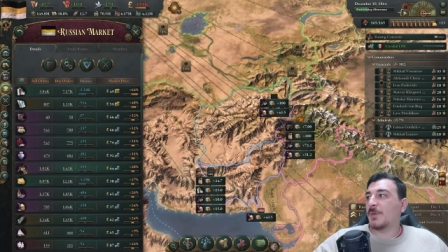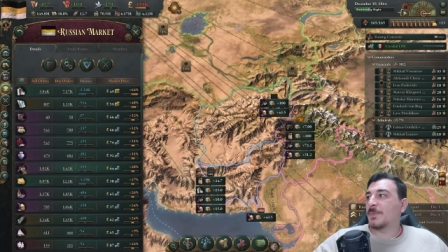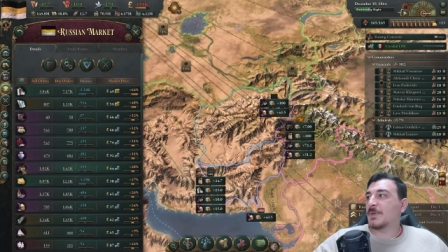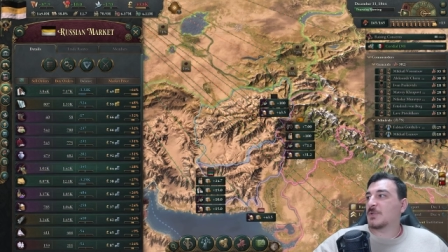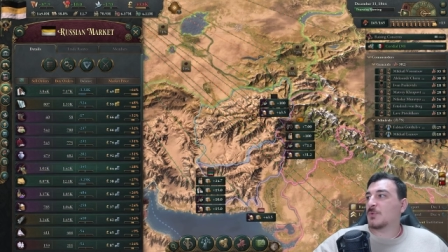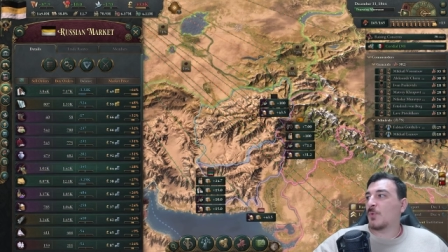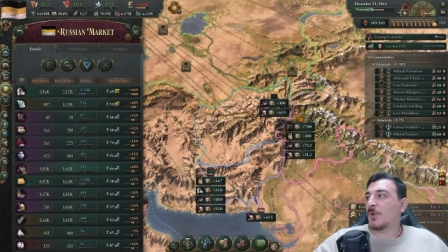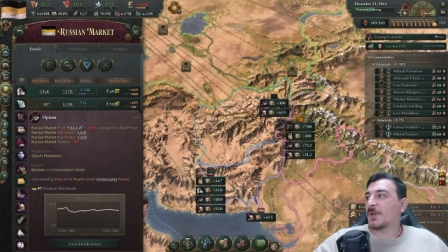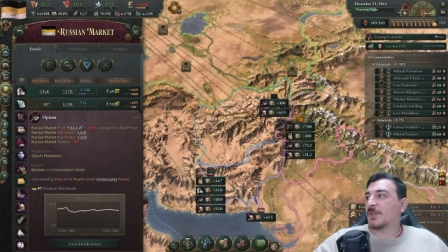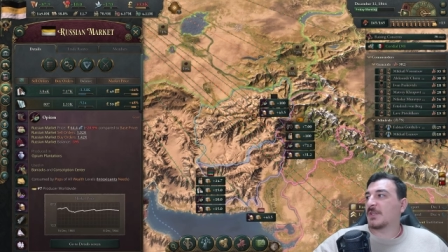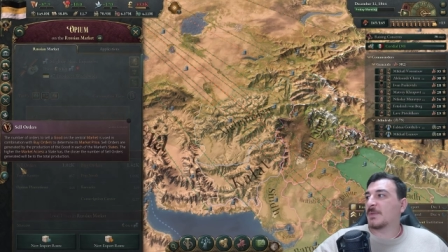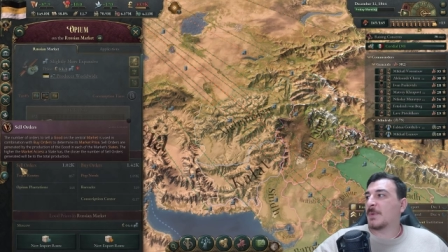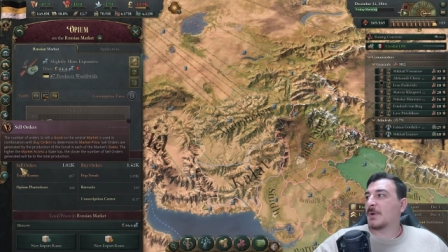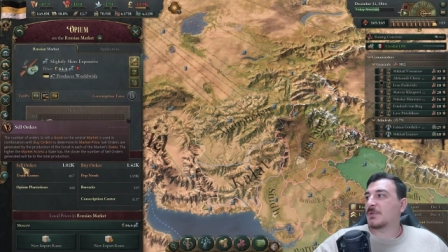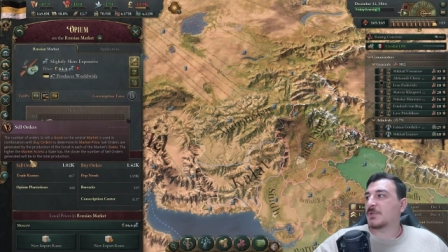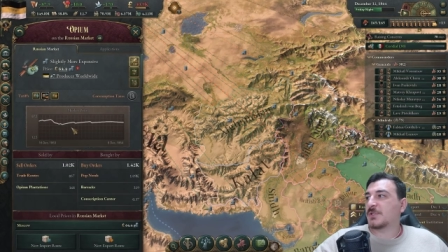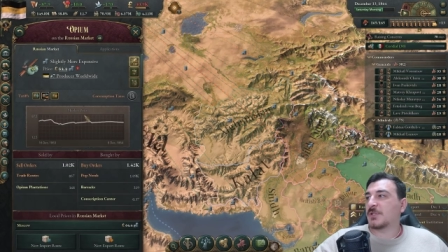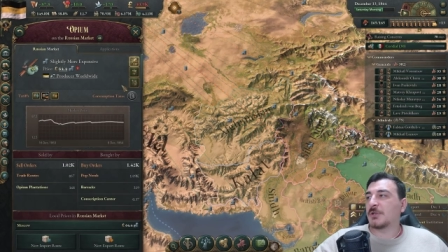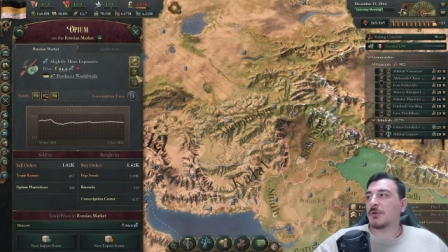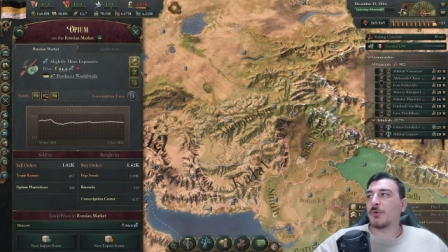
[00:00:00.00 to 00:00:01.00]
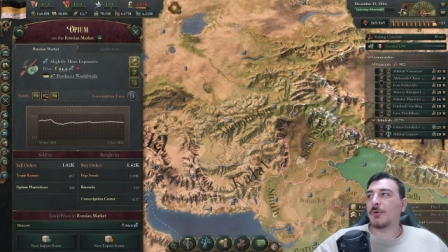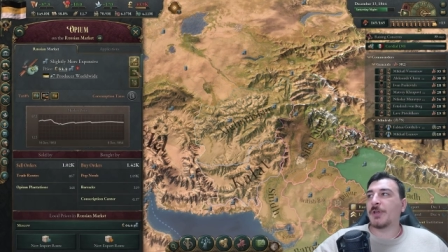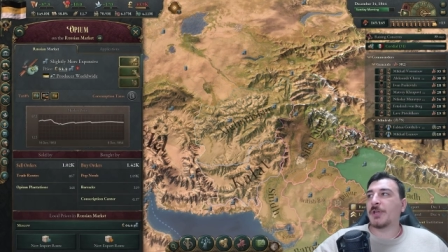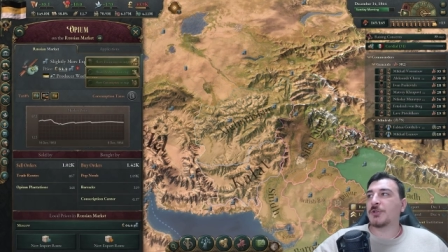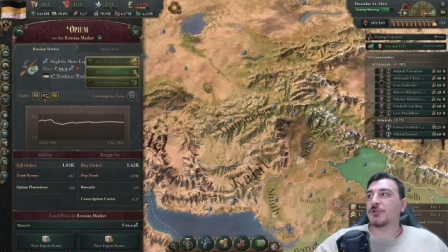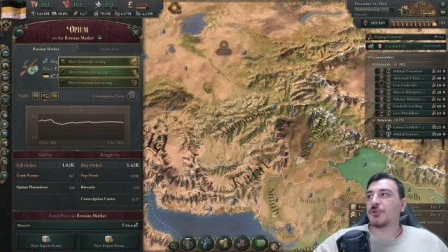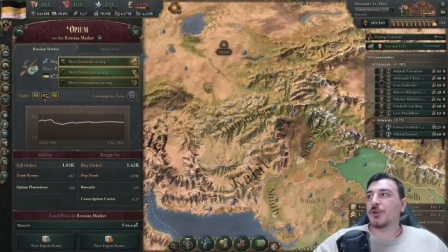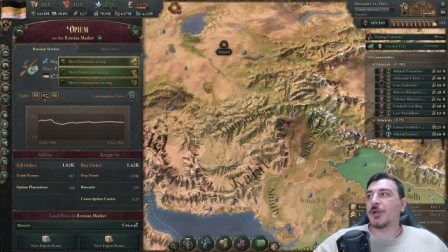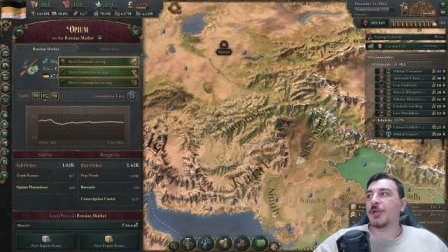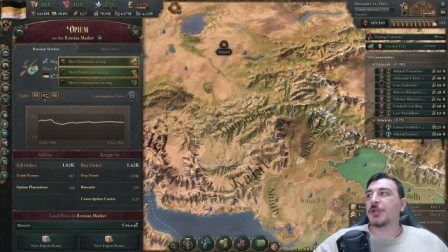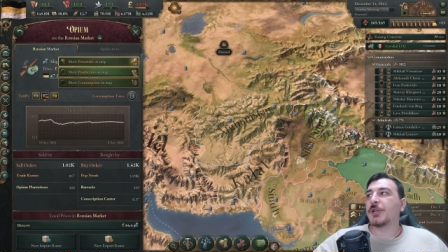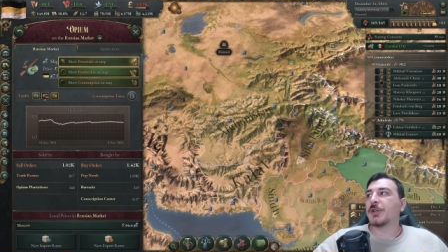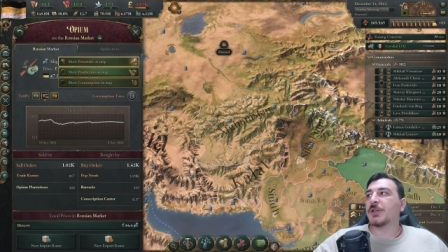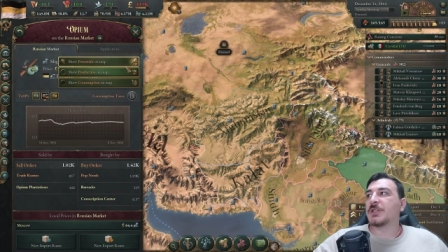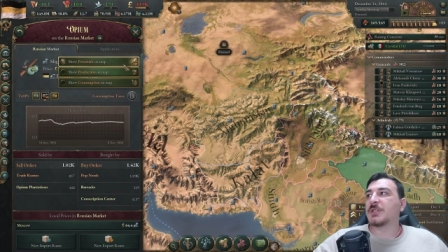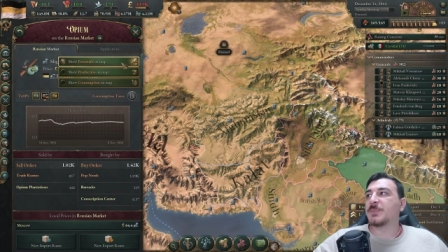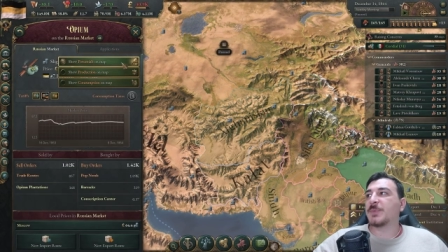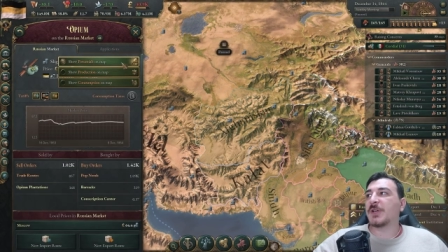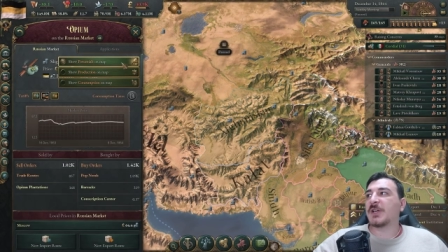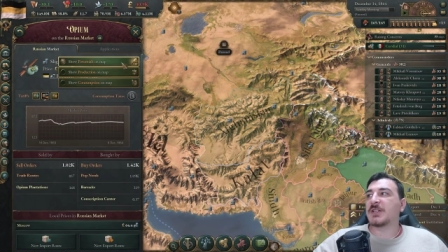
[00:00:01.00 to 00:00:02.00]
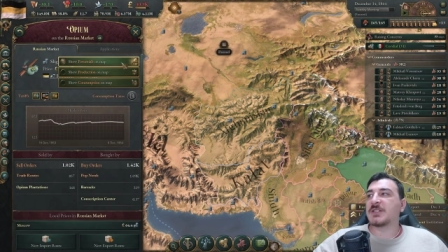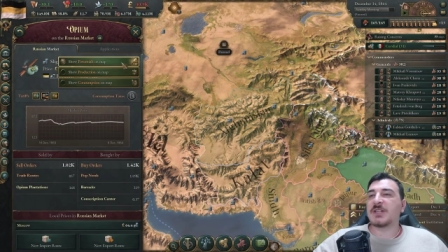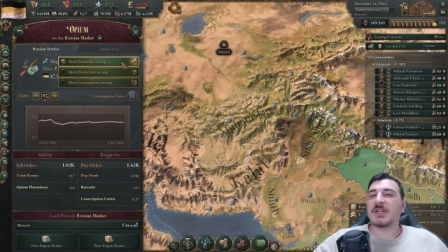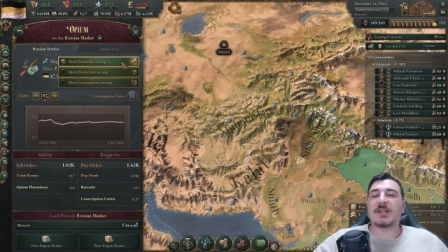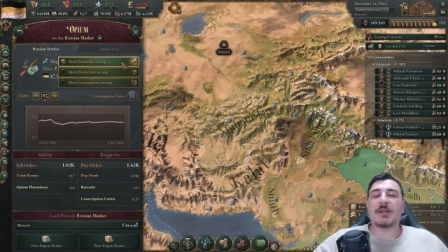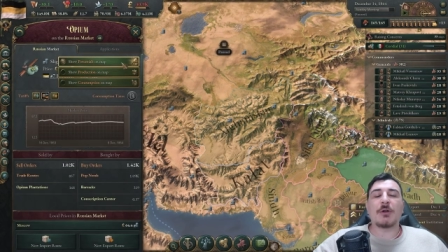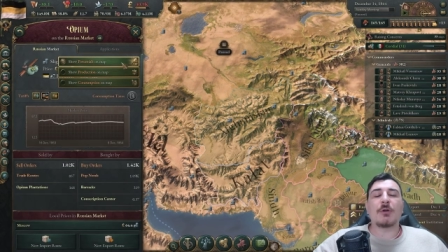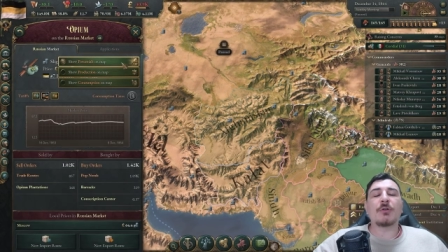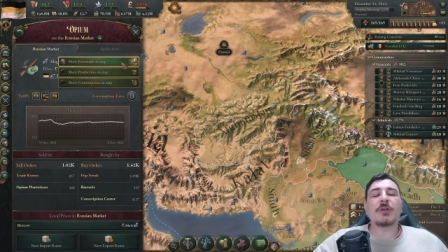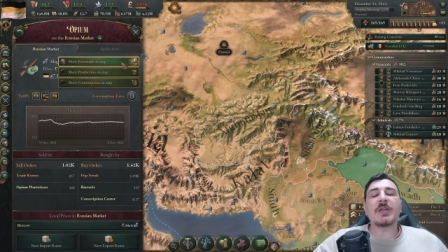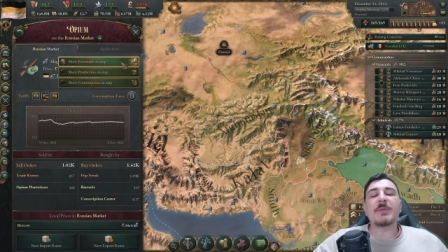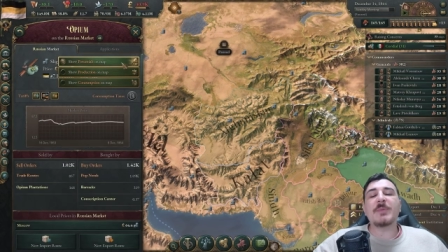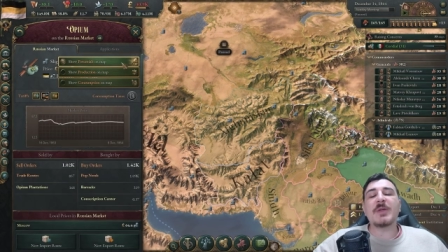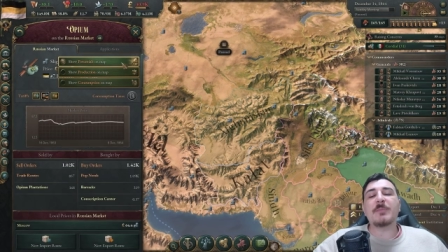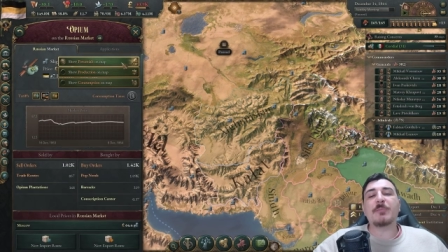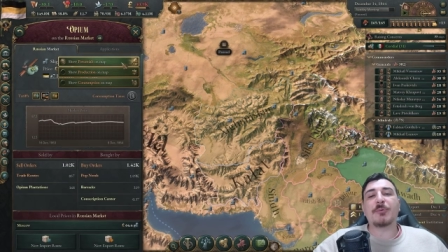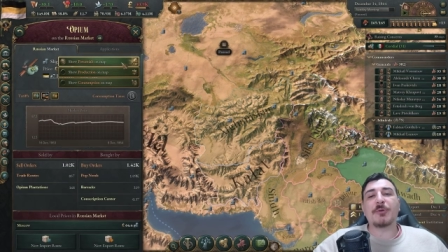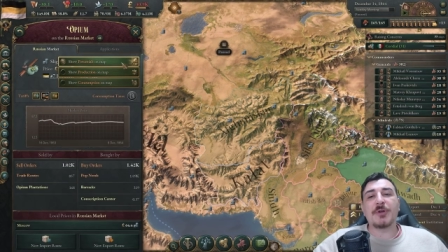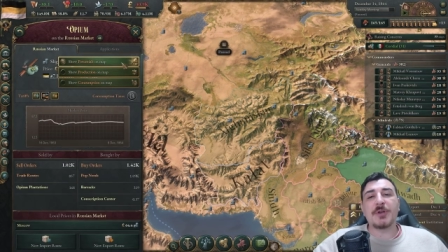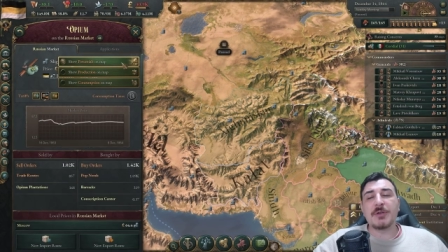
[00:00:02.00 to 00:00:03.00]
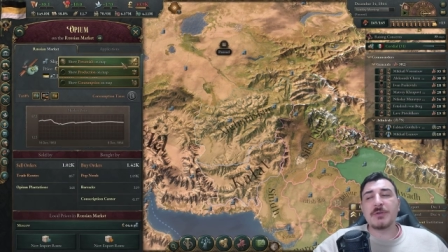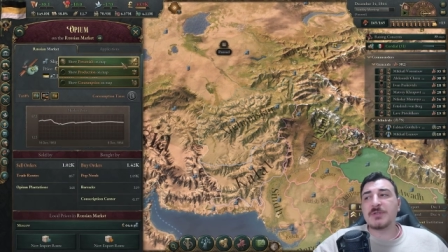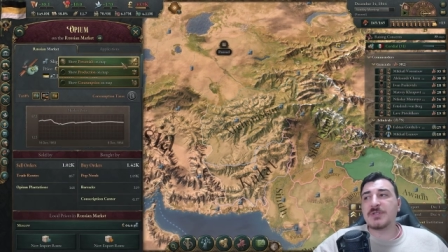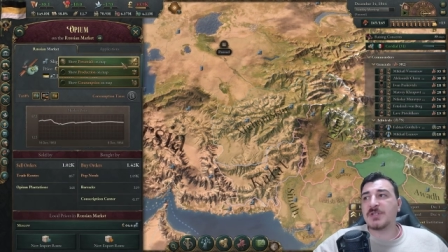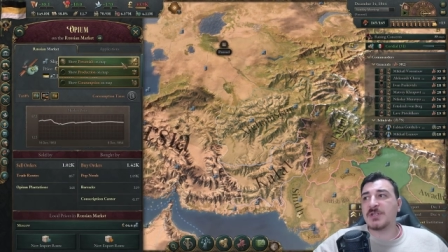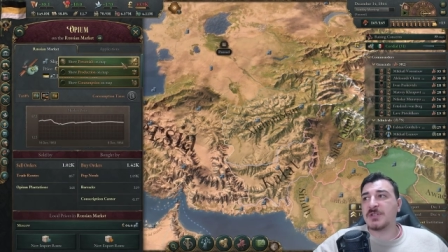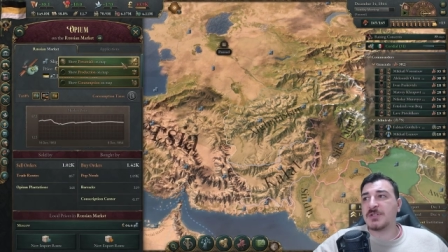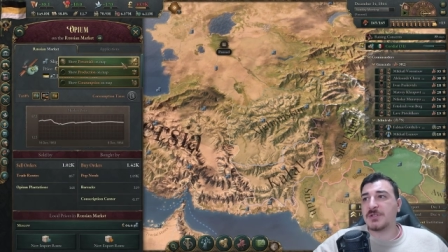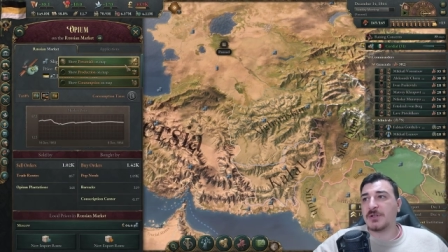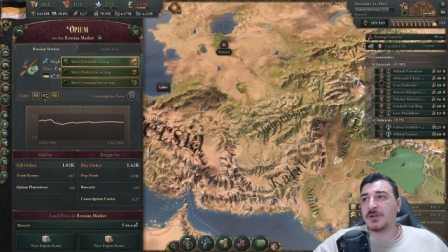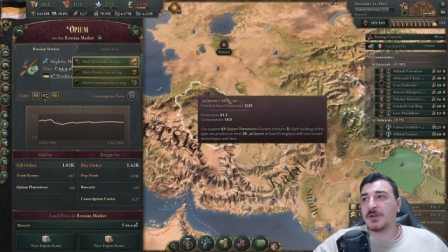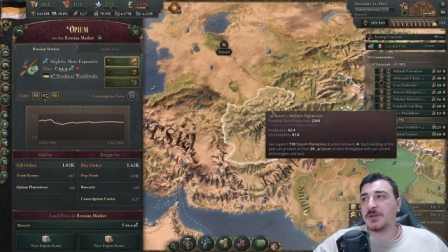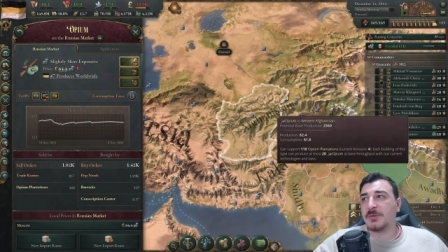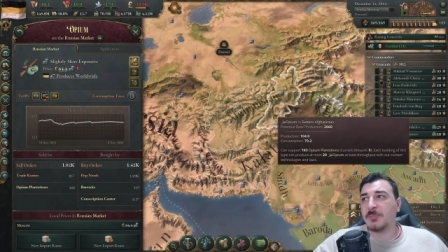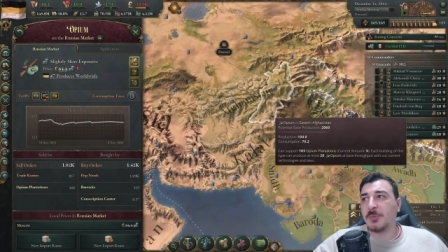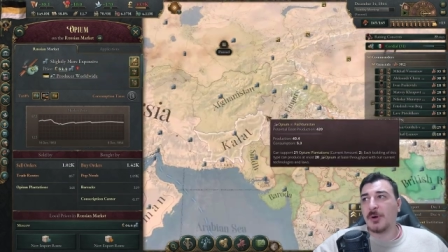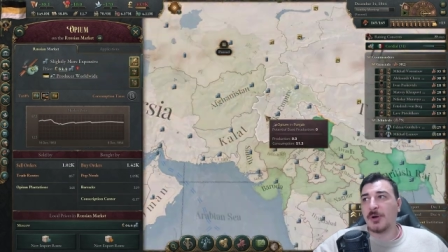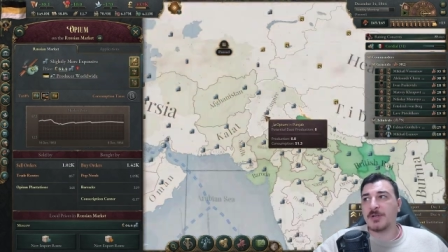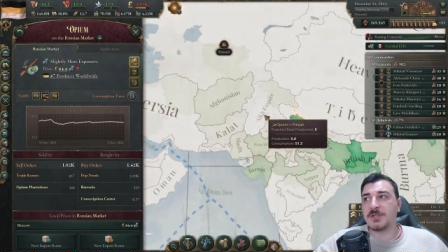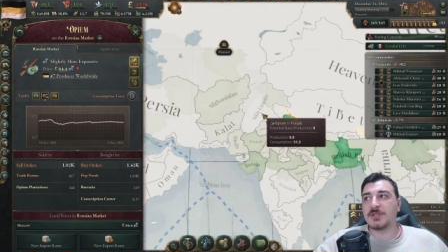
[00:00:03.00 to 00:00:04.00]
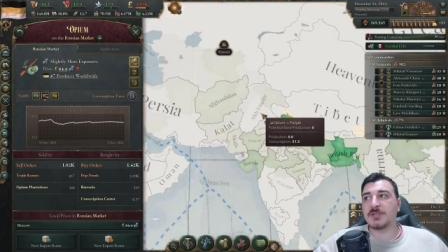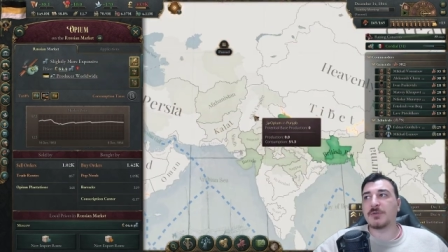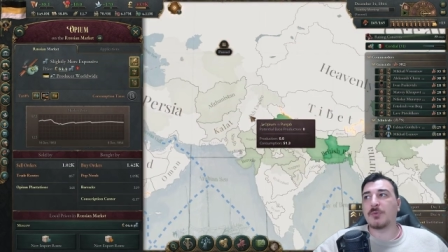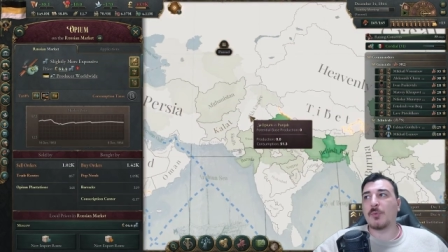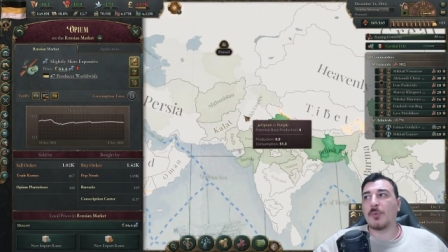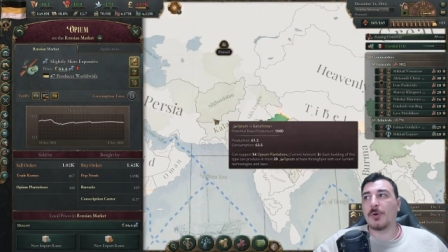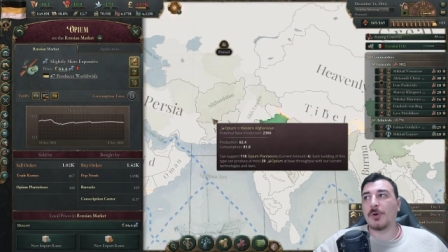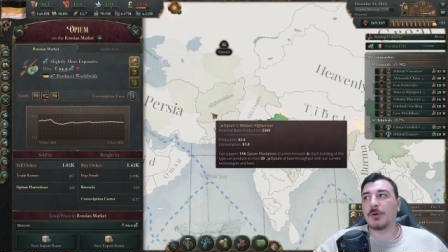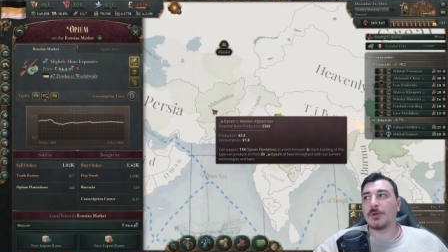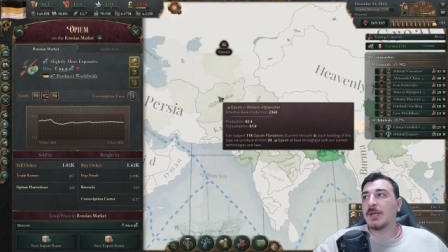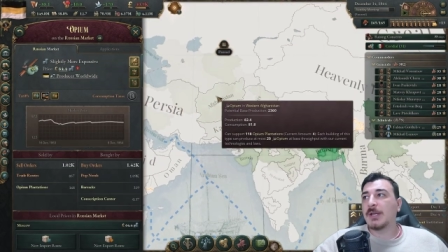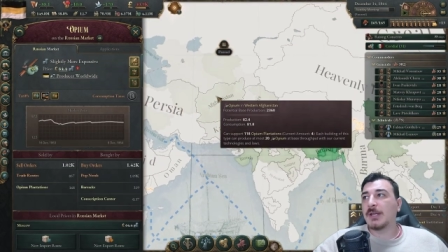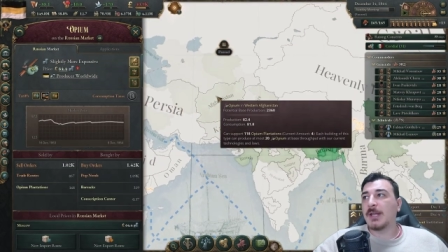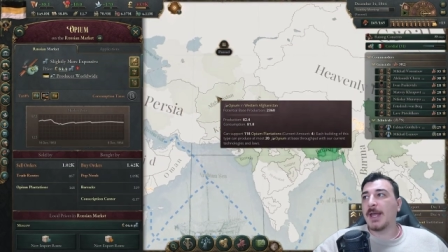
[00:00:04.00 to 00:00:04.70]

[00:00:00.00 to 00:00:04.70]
is one of the most annoying trade goods because it could only be produced in certain parts of the world,